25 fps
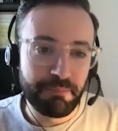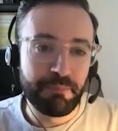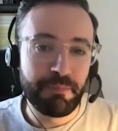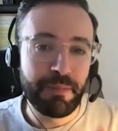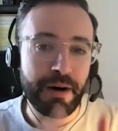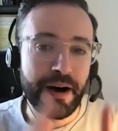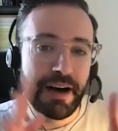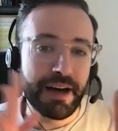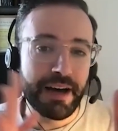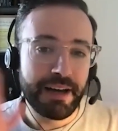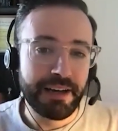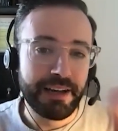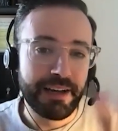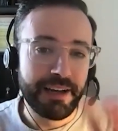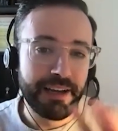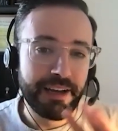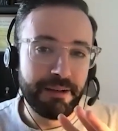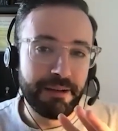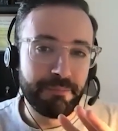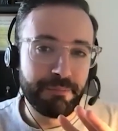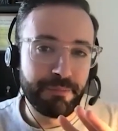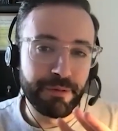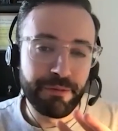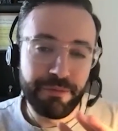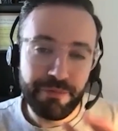But
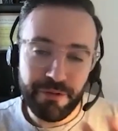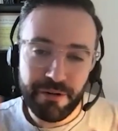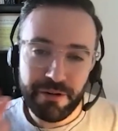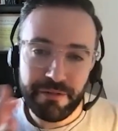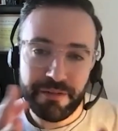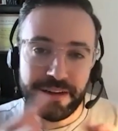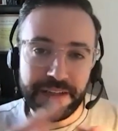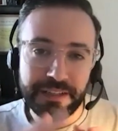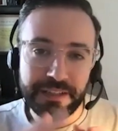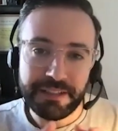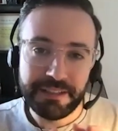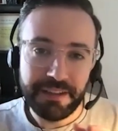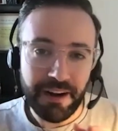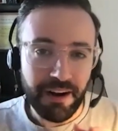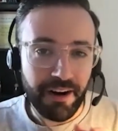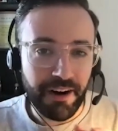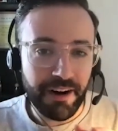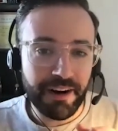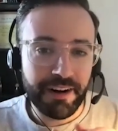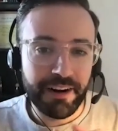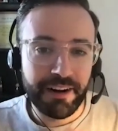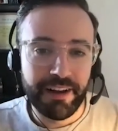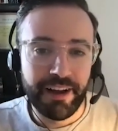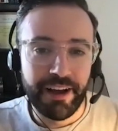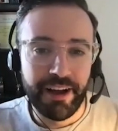before we
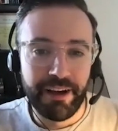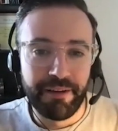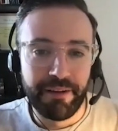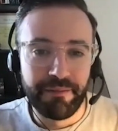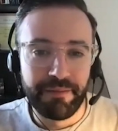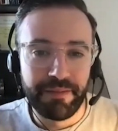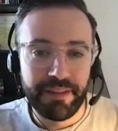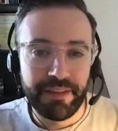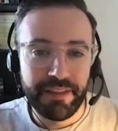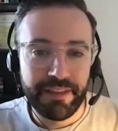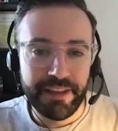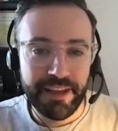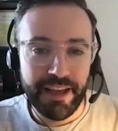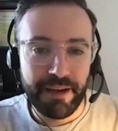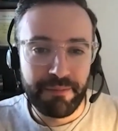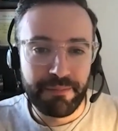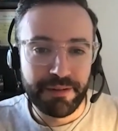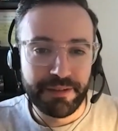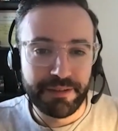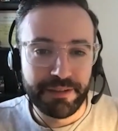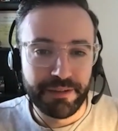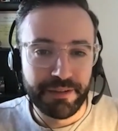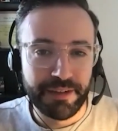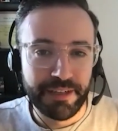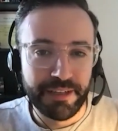start the
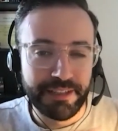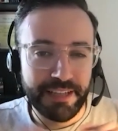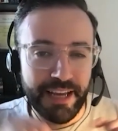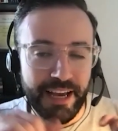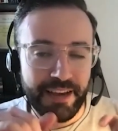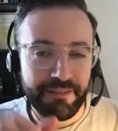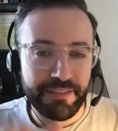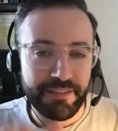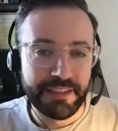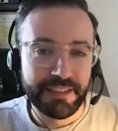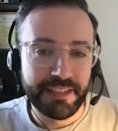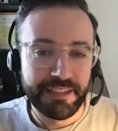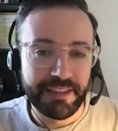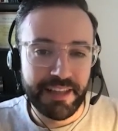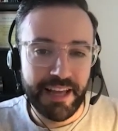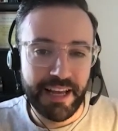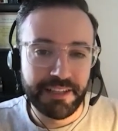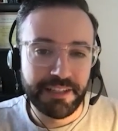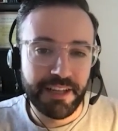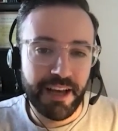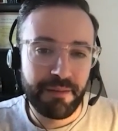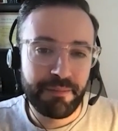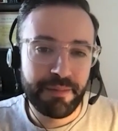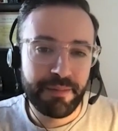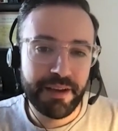episode and dive into that
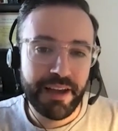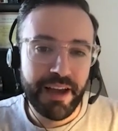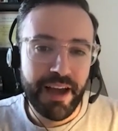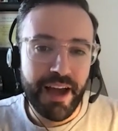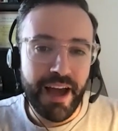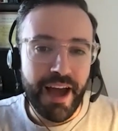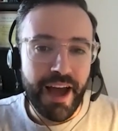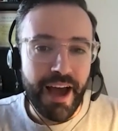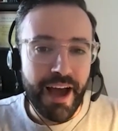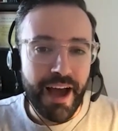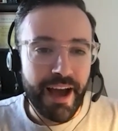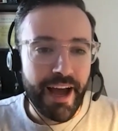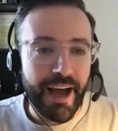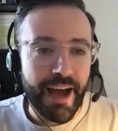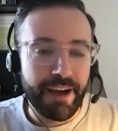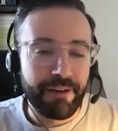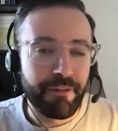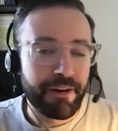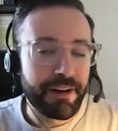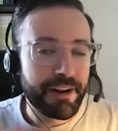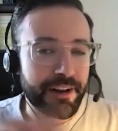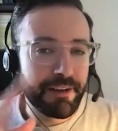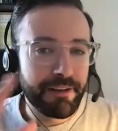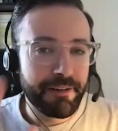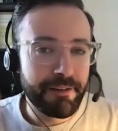topic, I
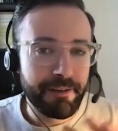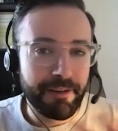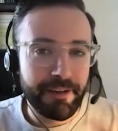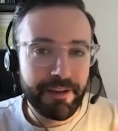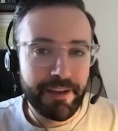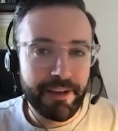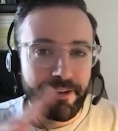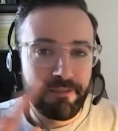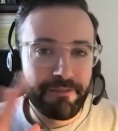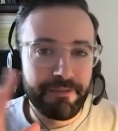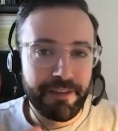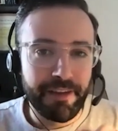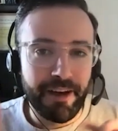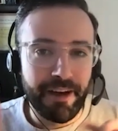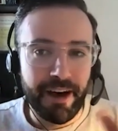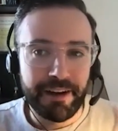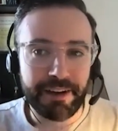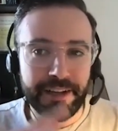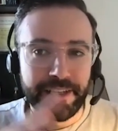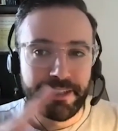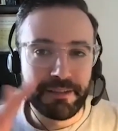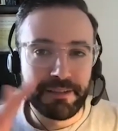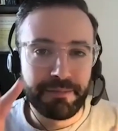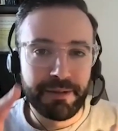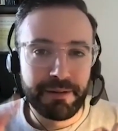want to give the
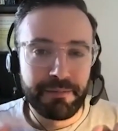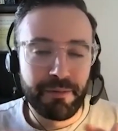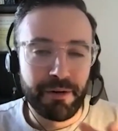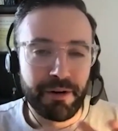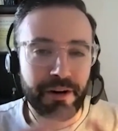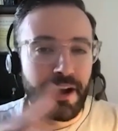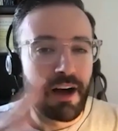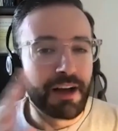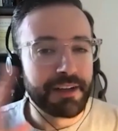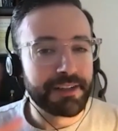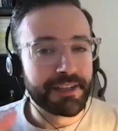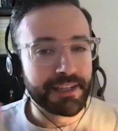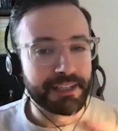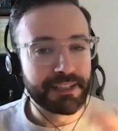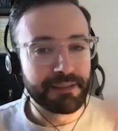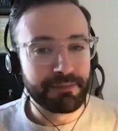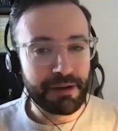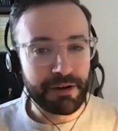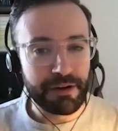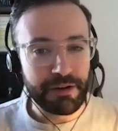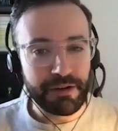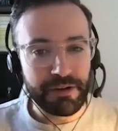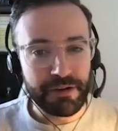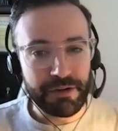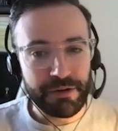audience a bit more context
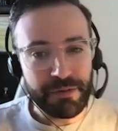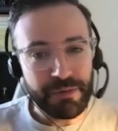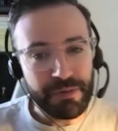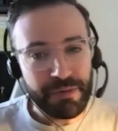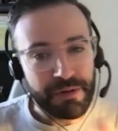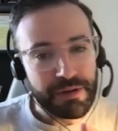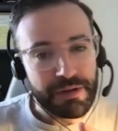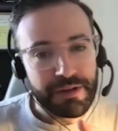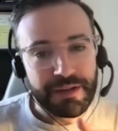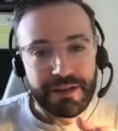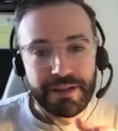about you.